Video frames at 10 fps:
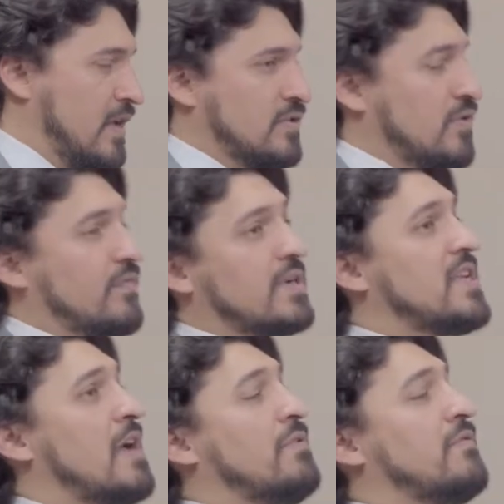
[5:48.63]
So for
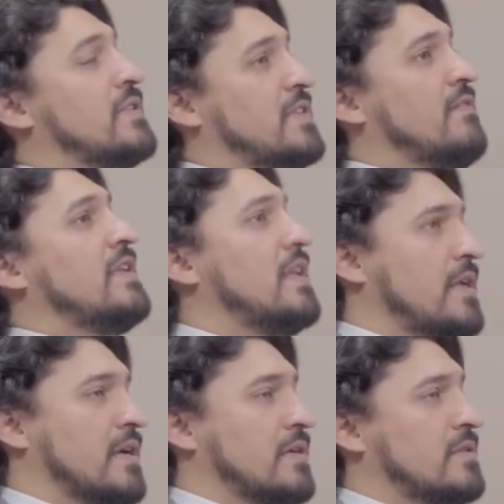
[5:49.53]
example, for 70
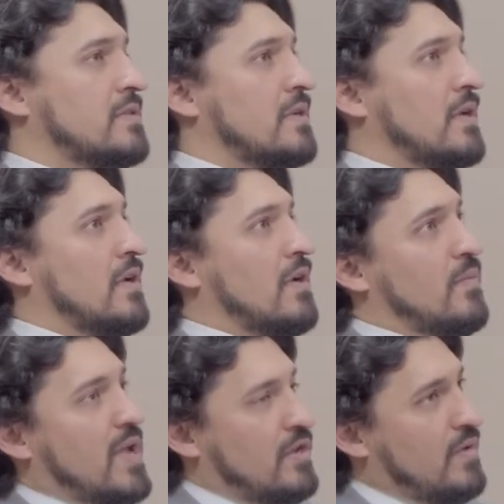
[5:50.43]
years,
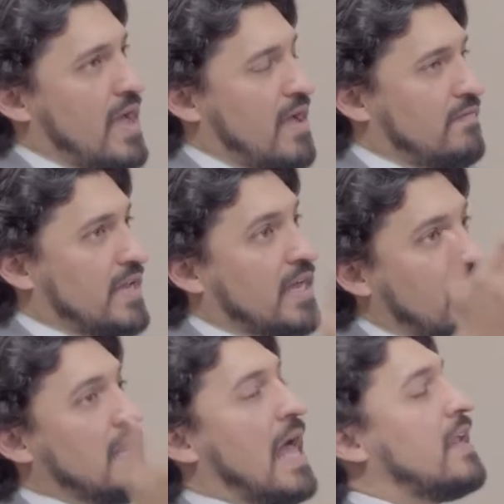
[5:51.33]
when you have like a
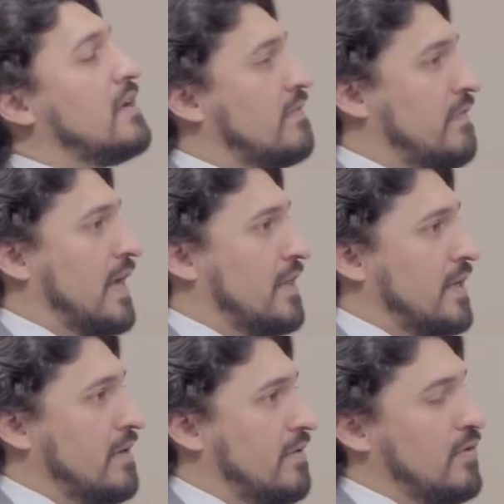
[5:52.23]
liner
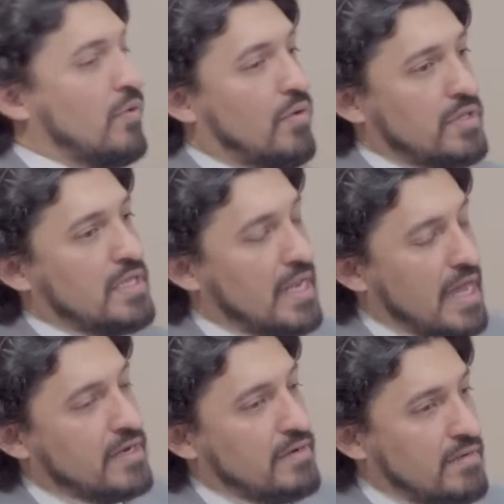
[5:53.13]
failure, you order the
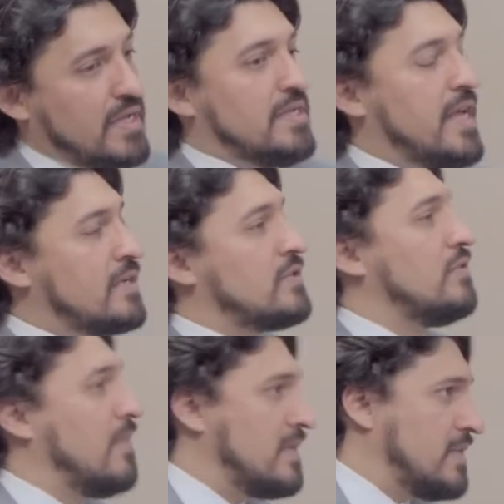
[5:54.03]
liner, it takes two
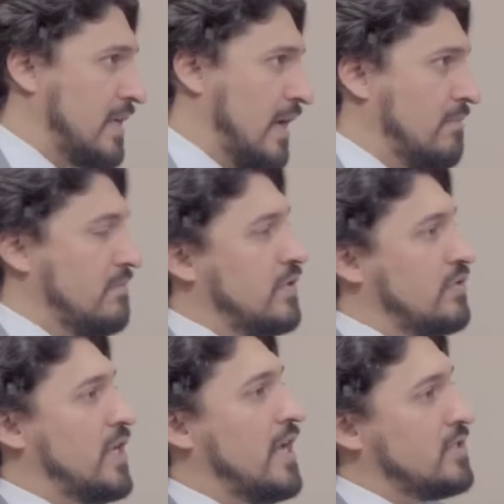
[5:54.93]
months to come, you
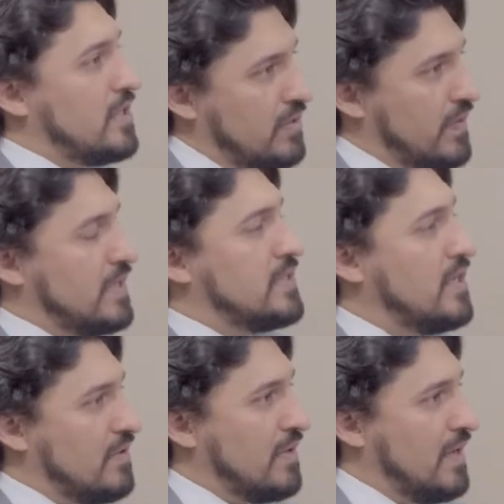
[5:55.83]
change it and you
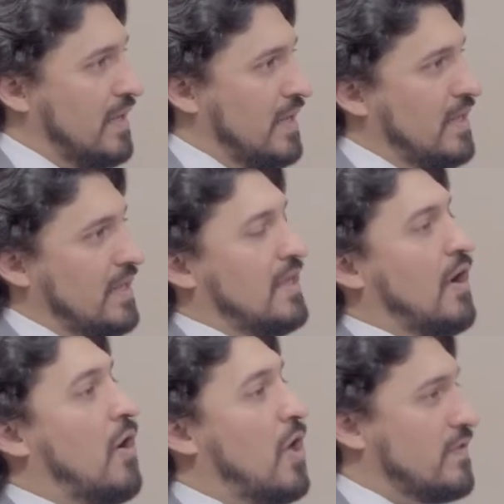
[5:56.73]
continue.
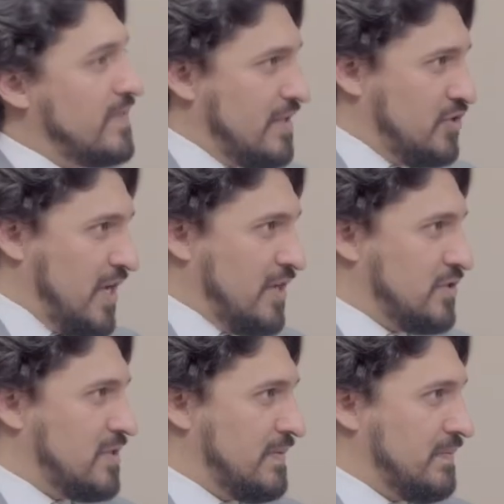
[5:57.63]
All of that's changed.